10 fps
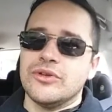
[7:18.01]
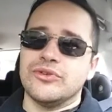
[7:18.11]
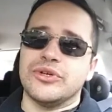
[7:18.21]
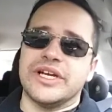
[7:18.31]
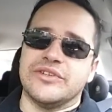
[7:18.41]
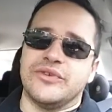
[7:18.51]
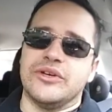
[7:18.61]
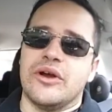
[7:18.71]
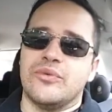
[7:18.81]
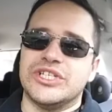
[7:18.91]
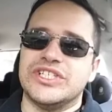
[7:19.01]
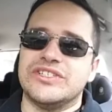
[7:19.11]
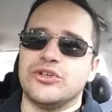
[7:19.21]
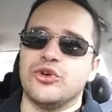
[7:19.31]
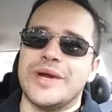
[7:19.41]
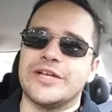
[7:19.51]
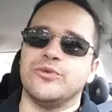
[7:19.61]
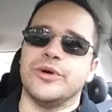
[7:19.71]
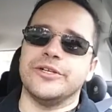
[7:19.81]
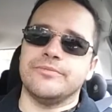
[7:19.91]
You're trying to figure out which is the correct
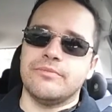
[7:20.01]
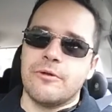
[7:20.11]
one.